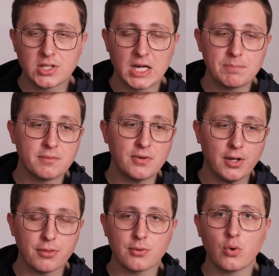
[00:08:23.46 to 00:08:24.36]
type of
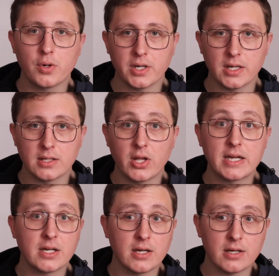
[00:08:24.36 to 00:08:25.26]
authority,
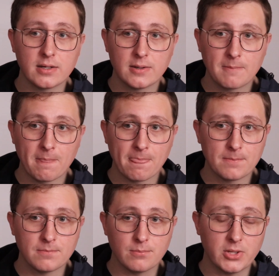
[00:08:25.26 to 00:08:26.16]
like
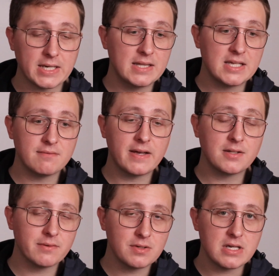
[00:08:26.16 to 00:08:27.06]
in the
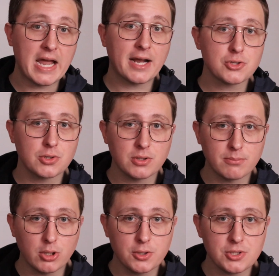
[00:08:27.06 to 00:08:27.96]
event of a national
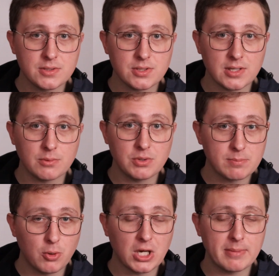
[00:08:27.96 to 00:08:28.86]
emergency. We
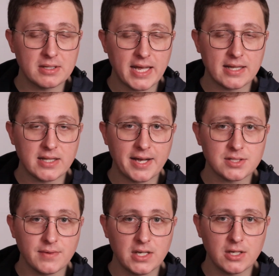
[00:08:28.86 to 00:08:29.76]
spoke about that
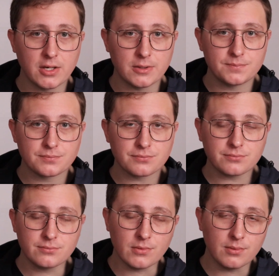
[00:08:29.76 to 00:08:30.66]
last video.
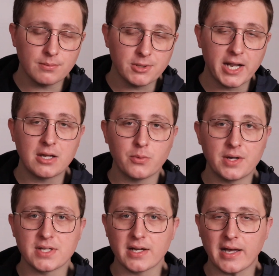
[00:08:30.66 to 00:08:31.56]
But
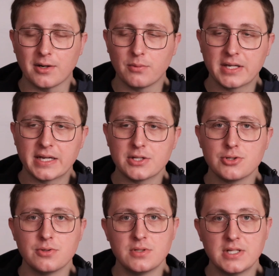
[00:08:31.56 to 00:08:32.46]
anyways, I don't want to get
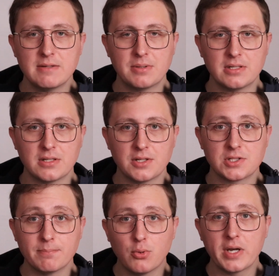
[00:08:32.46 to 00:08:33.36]
too deep into
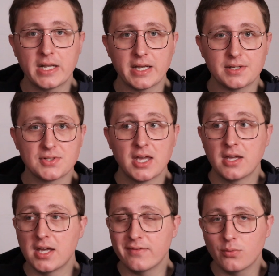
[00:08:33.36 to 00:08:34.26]
this. The point is,
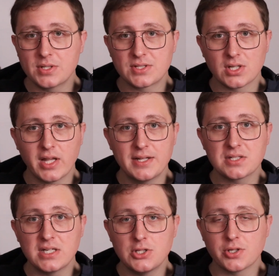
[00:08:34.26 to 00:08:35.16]
if what
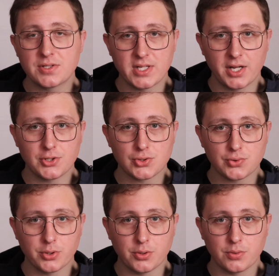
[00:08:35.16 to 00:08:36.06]
Zelensky just said is
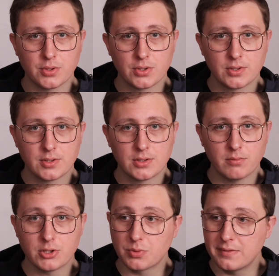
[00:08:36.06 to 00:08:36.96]
true,
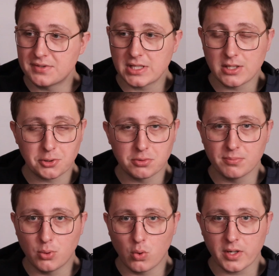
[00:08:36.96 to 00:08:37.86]
which we've seen other
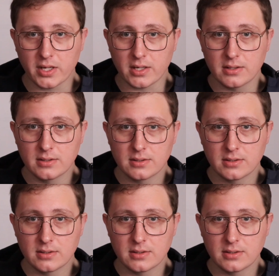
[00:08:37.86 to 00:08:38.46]
reporting